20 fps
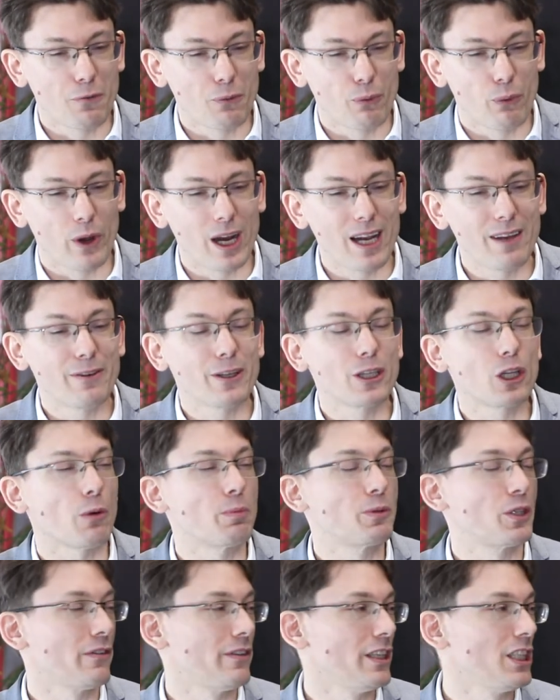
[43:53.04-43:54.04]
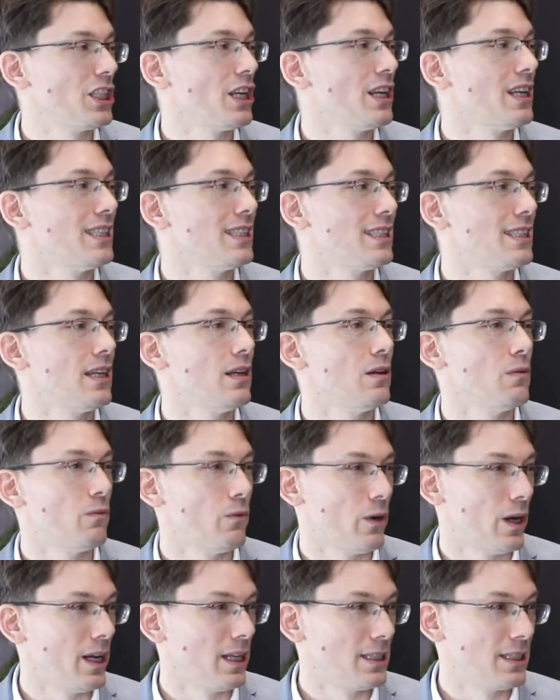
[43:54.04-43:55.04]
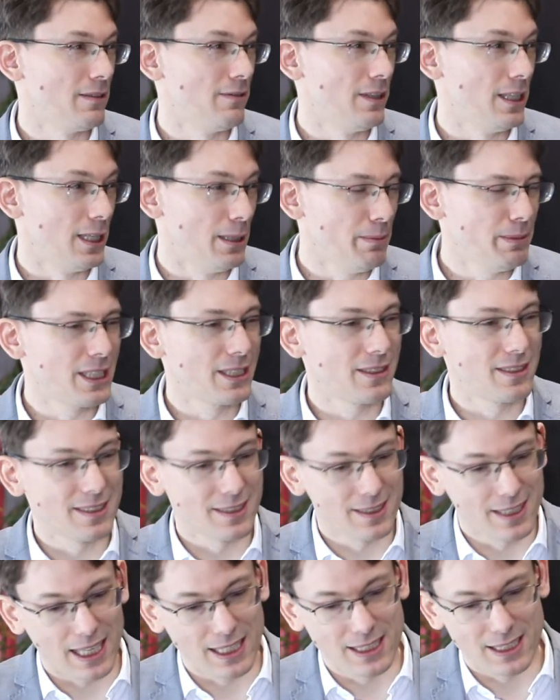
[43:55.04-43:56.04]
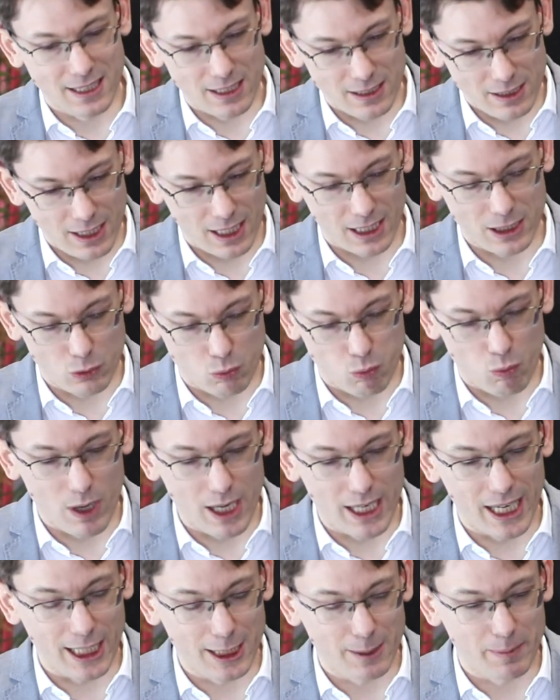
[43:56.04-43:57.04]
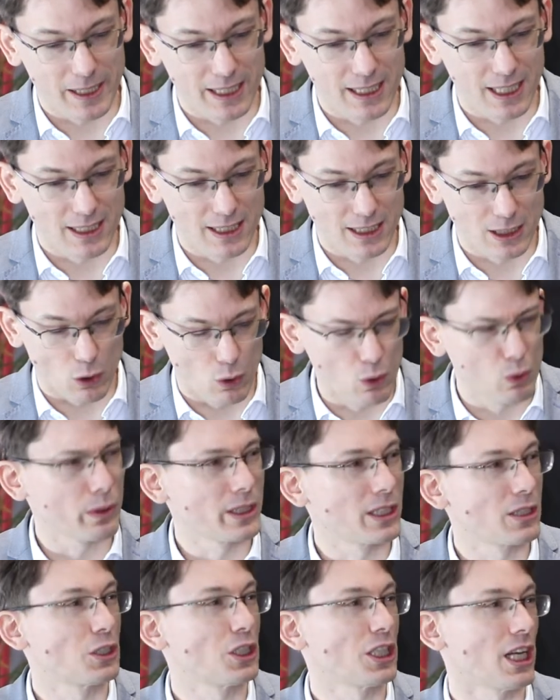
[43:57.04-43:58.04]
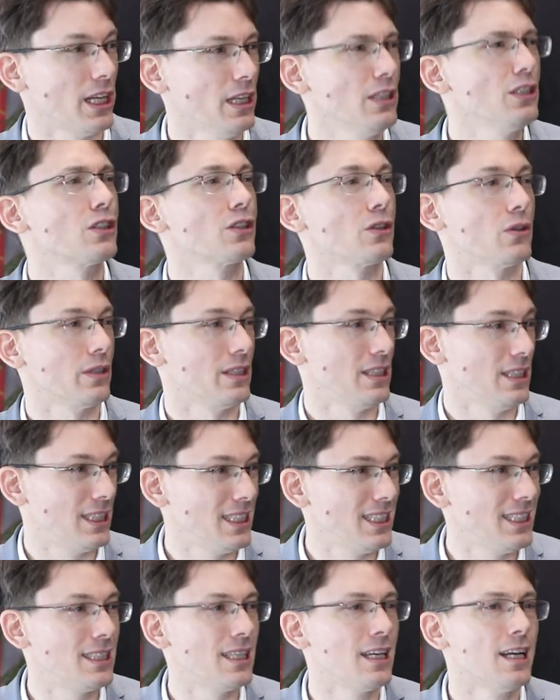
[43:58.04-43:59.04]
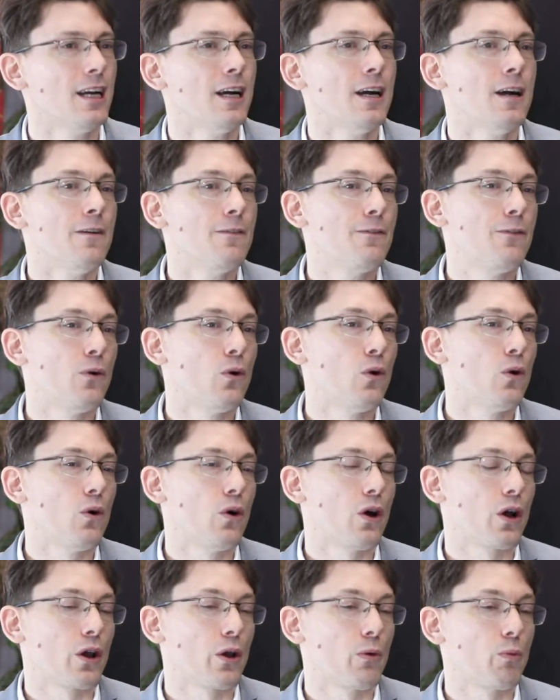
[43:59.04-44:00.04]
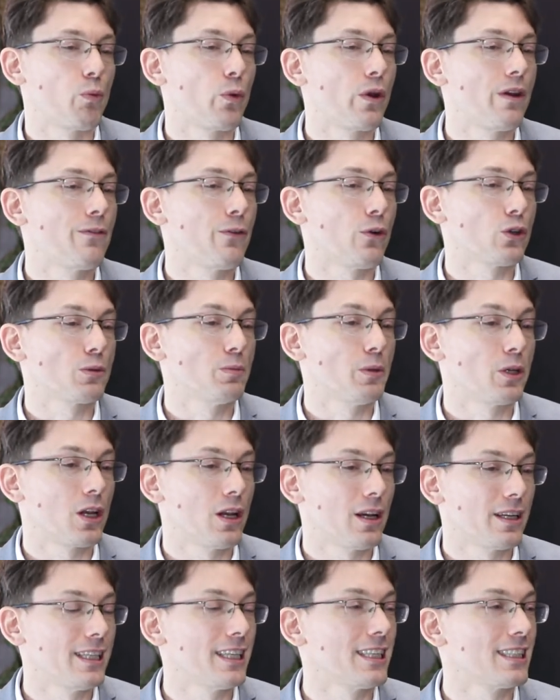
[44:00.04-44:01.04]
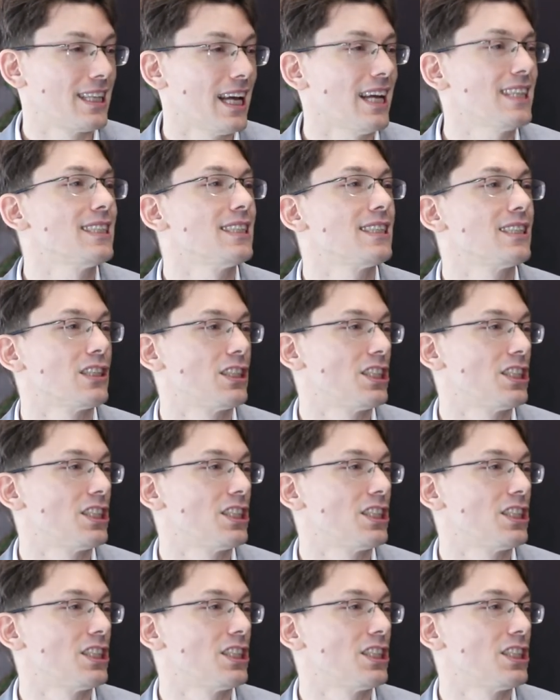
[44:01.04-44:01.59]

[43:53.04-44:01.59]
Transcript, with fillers: relevant observation is still relatively limited. So that's one aspect that is always a challenge. So indeed, for reinforcement learning, that is a